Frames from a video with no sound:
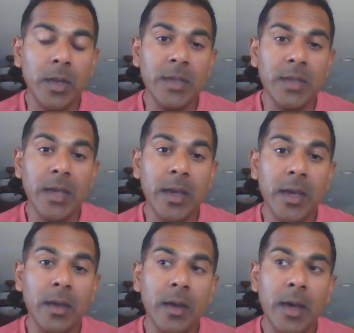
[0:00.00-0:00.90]
And that's
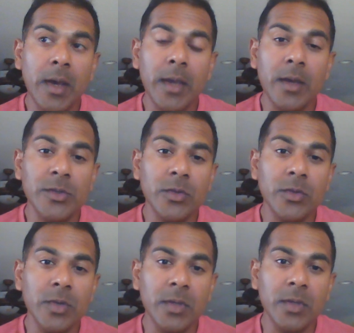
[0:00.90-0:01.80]
a high
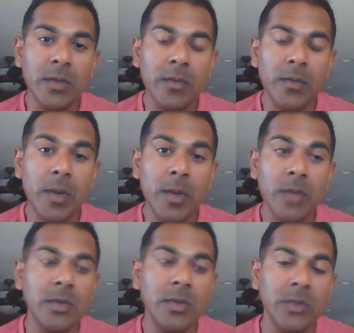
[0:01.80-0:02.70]
concentration of
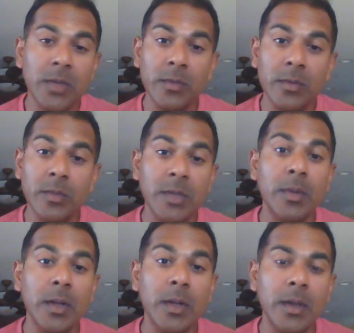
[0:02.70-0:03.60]
carbohydrates, and you have to
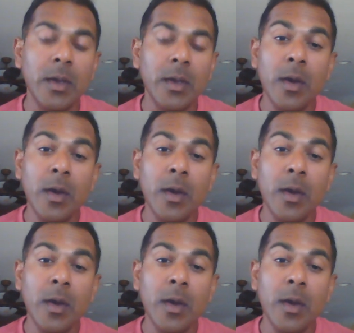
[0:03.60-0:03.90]
typically